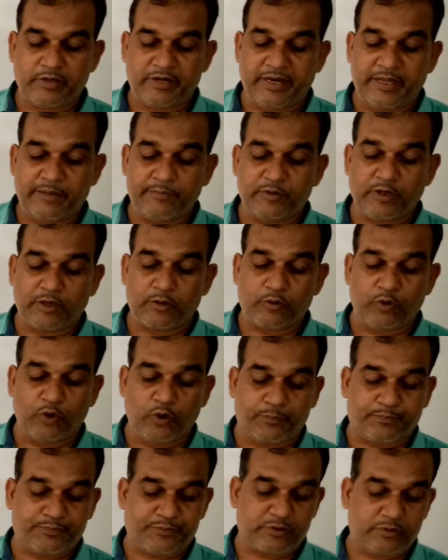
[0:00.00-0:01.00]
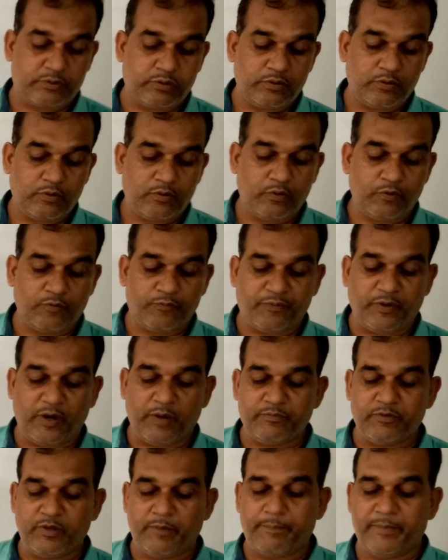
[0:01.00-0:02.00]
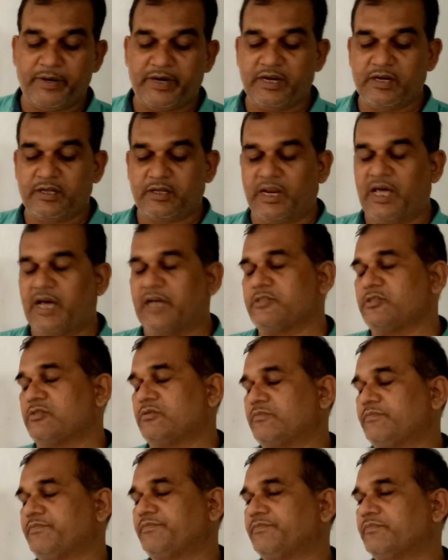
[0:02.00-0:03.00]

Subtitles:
Name the groups who formed the middle class